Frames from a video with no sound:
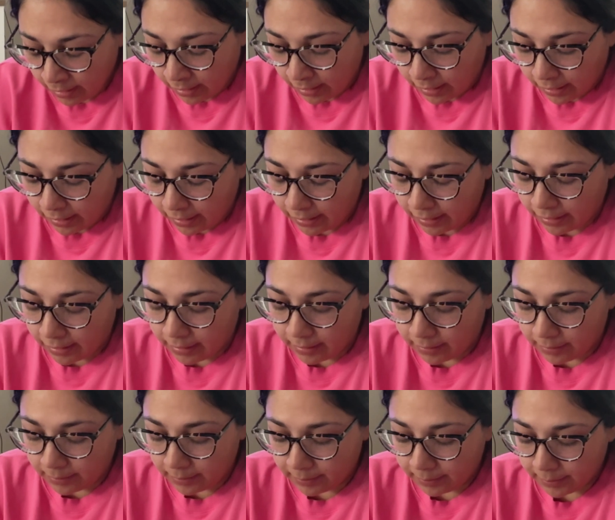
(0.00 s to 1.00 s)

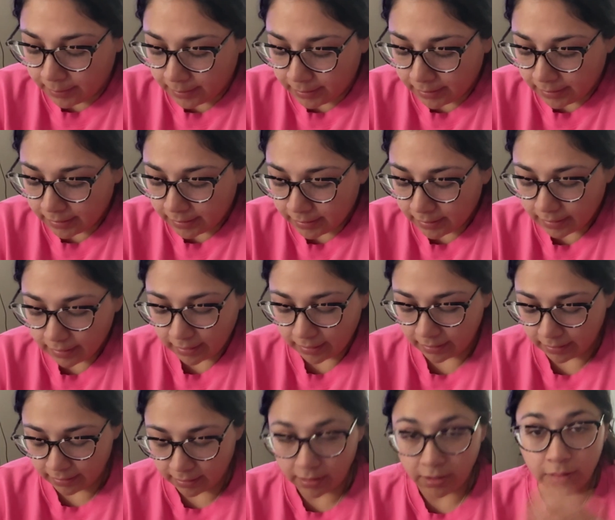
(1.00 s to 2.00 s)
Um,
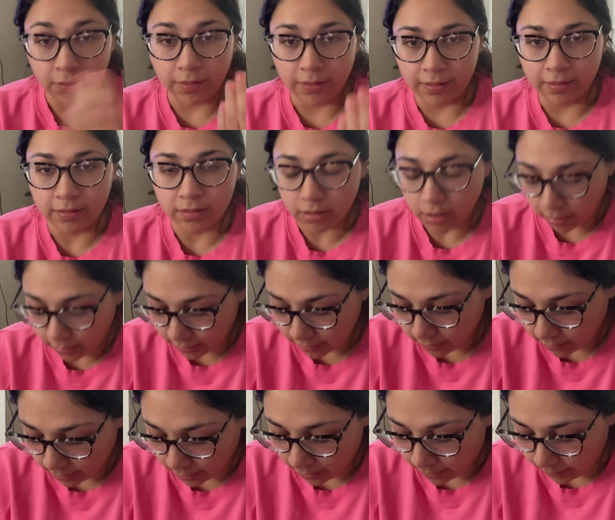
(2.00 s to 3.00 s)
you had talked
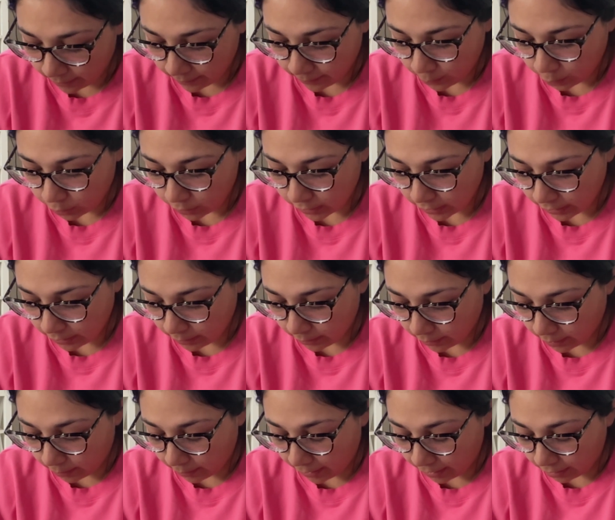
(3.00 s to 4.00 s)
mostly
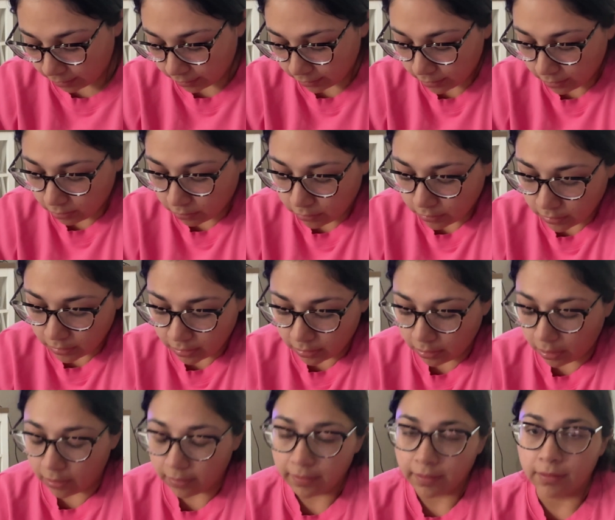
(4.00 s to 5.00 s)
about those
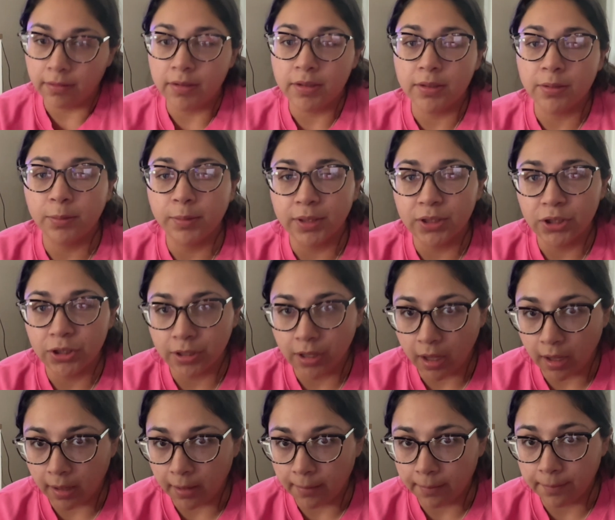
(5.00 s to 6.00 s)
scenarios, which
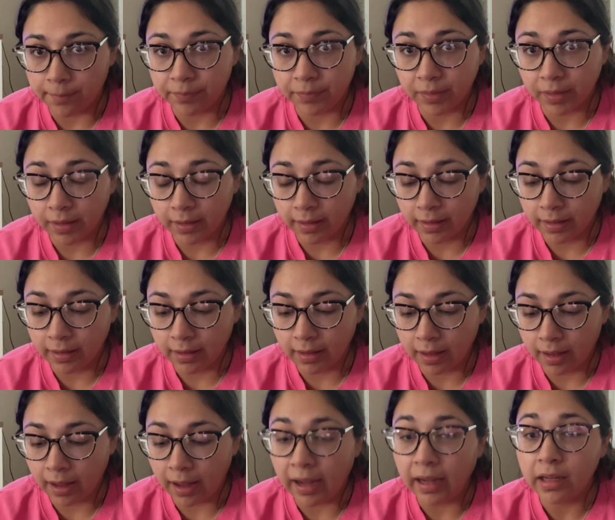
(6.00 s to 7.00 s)

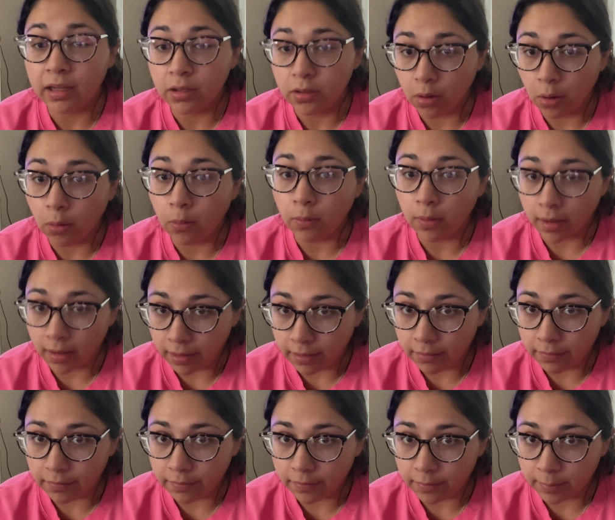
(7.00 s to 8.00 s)
I know
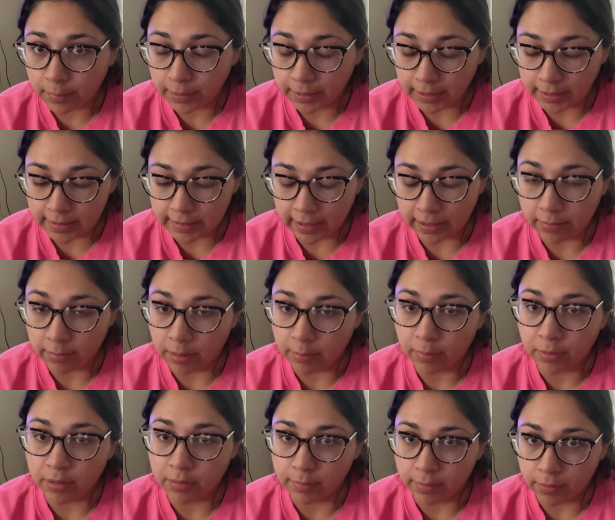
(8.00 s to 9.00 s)
of because I remember
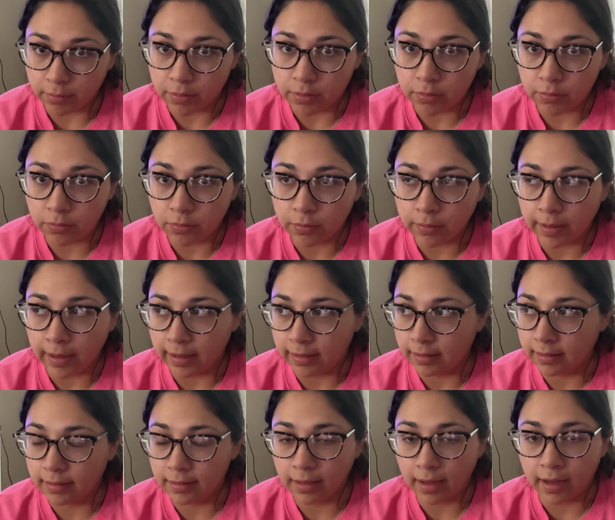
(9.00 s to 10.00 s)
in middle school
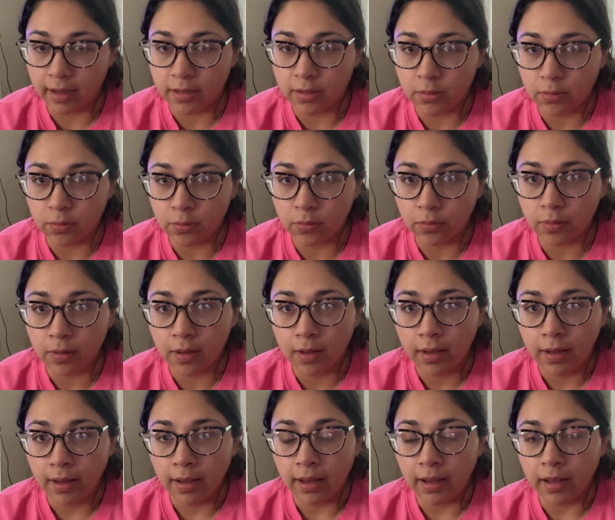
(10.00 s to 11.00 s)
and in high school
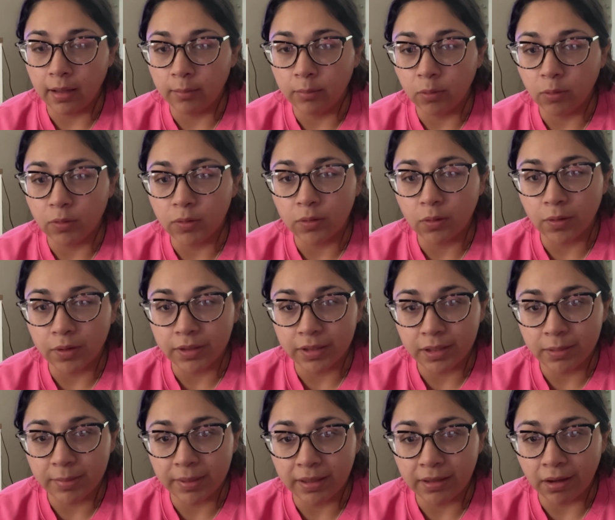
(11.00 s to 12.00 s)
those courses
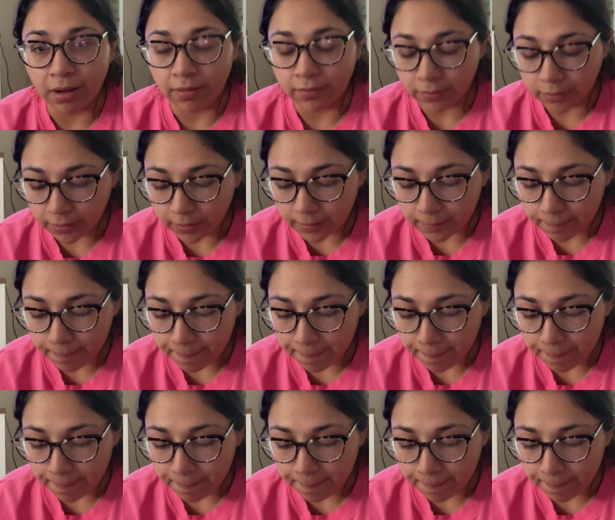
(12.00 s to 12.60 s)
being offered.